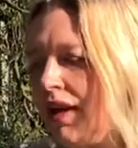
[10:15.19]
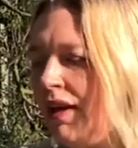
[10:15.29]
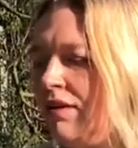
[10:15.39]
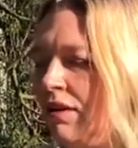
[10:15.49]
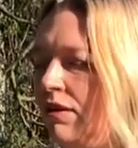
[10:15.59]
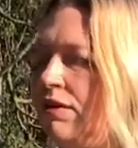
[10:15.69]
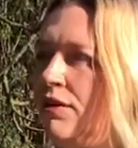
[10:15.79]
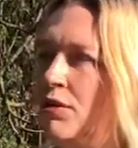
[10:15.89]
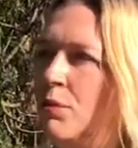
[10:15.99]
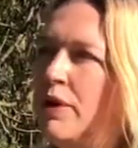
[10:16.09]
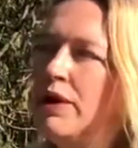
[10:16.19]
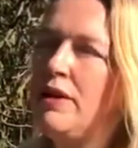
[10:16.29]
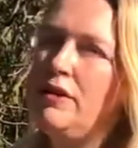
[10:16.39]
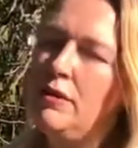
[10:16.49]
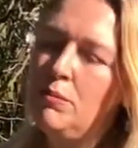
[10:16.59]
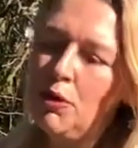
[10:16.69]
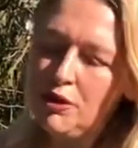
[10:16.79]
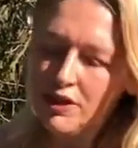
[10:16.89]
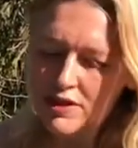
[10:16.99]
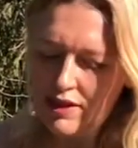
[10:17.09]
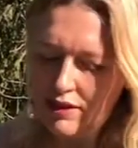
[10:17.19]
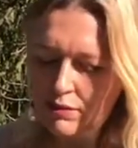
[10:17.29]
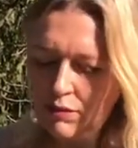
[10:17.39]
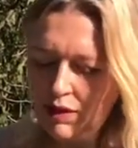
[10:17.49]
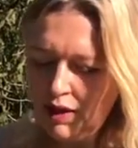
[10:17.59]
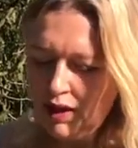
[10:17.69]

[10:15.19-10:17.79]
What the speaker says: and also by the modernism,